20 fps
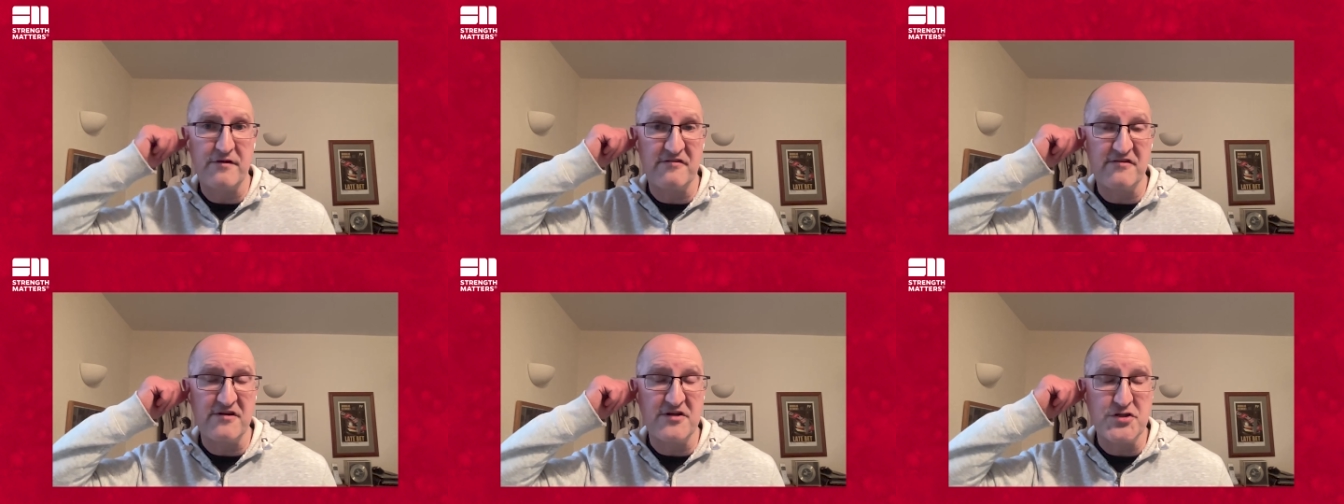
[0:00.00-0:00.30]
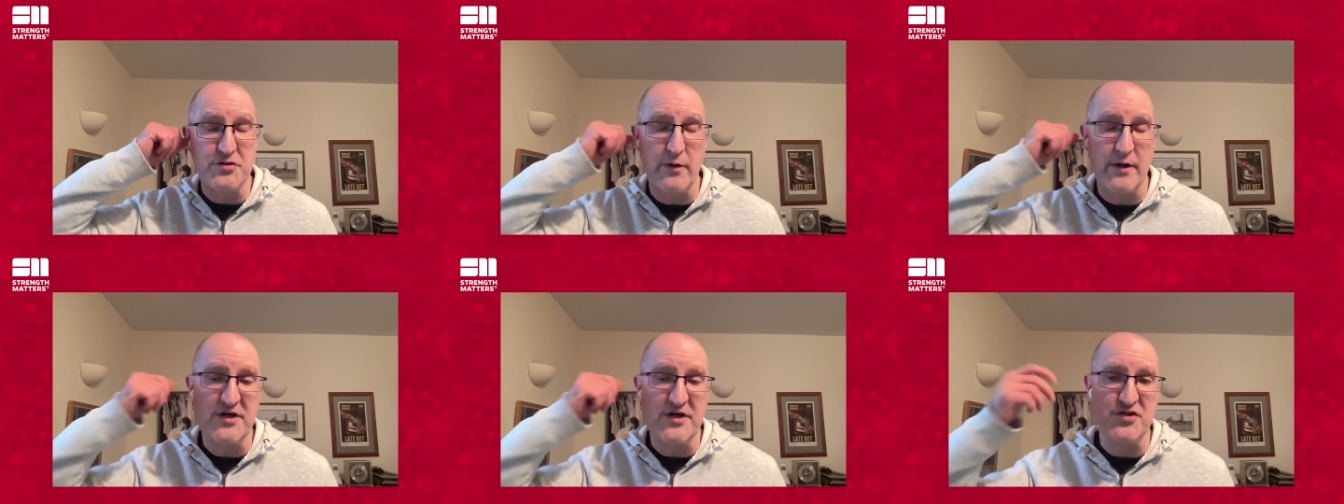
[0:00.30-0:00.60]

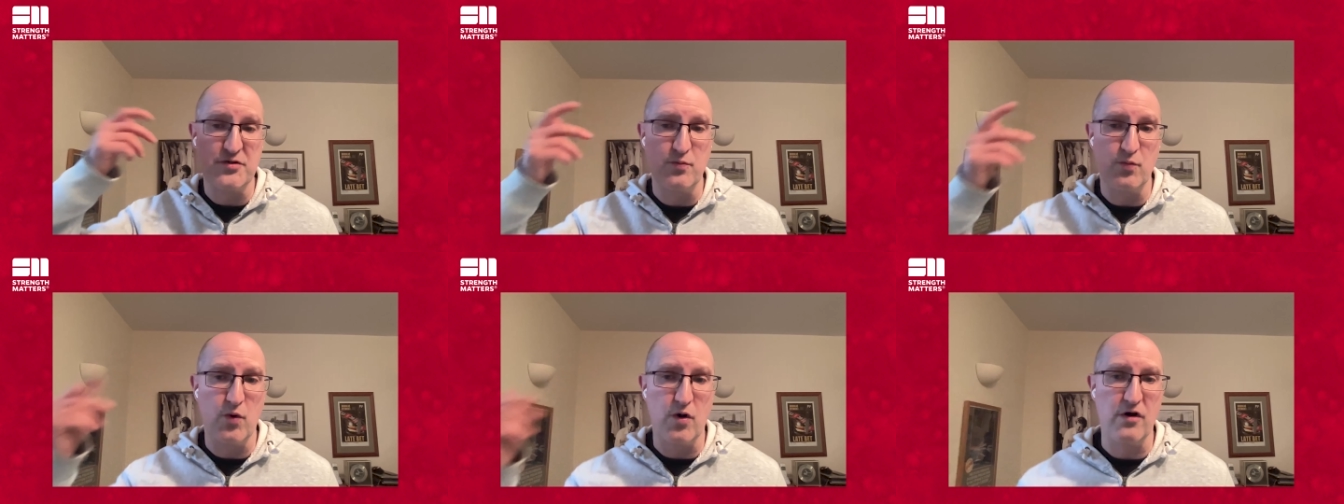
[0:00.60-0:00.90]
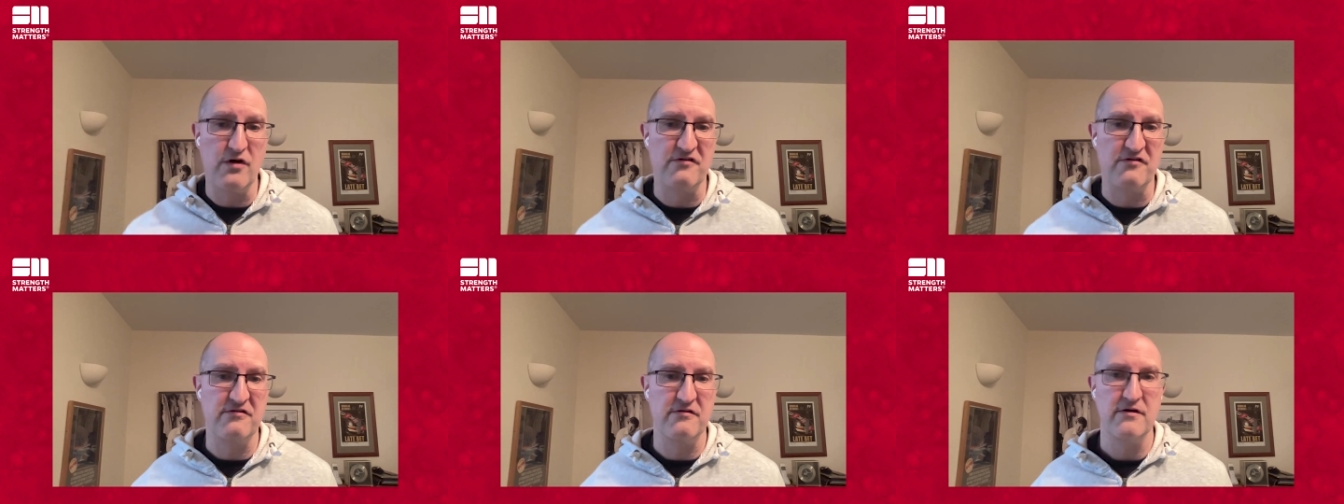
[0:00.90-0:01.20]
situation
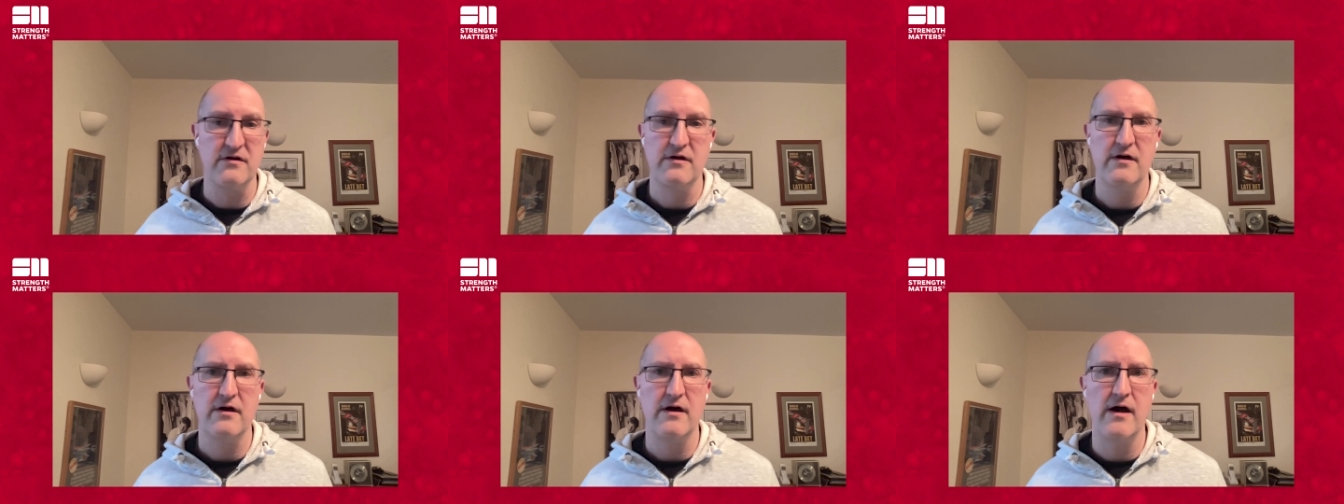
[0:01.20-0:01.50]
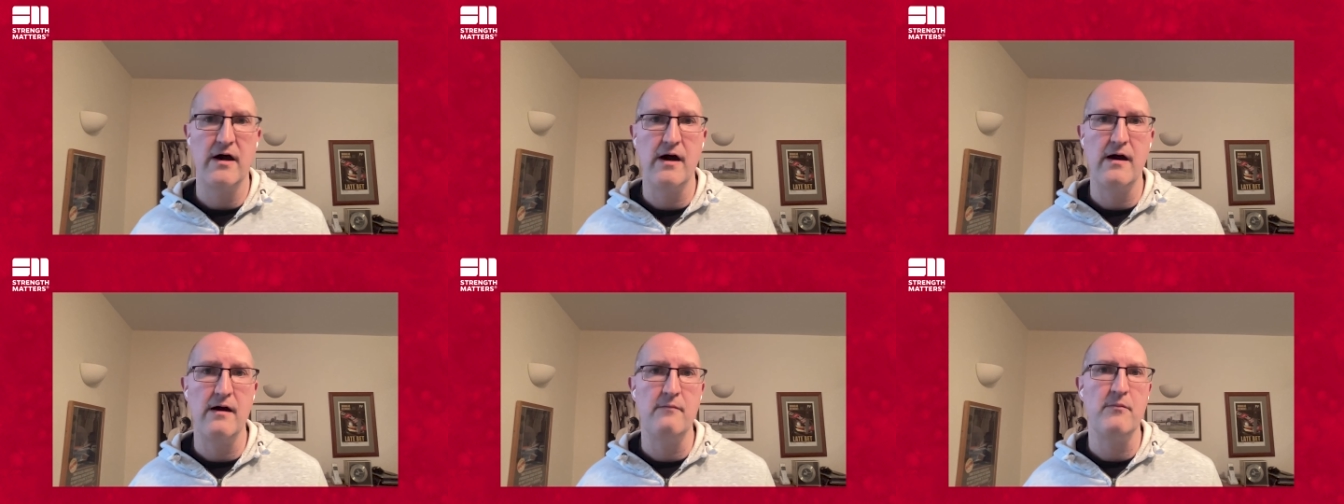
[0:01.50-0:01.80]
was
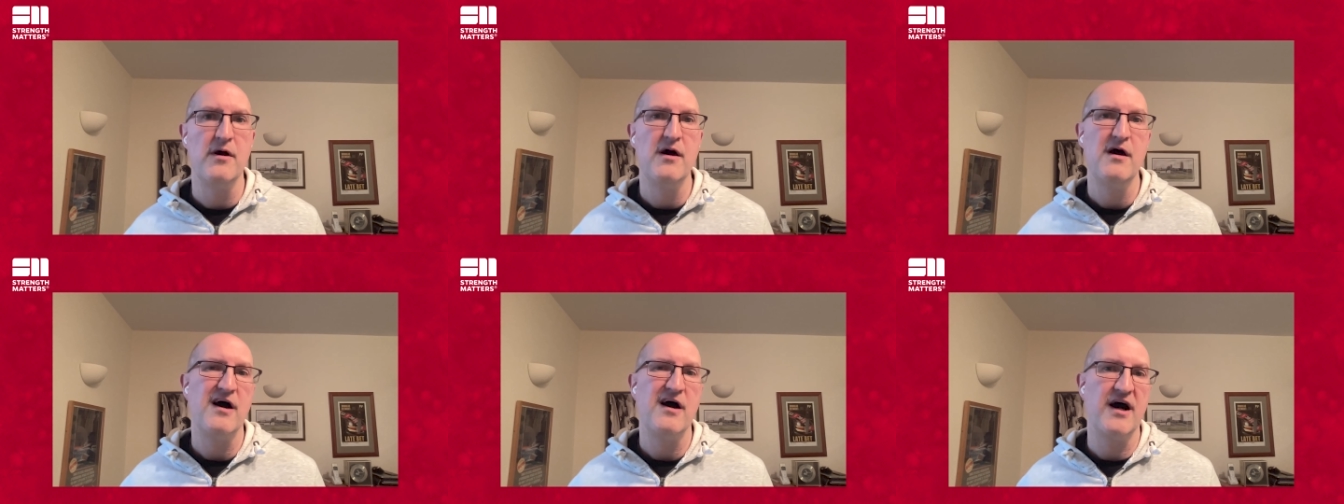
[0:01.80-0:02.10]
um,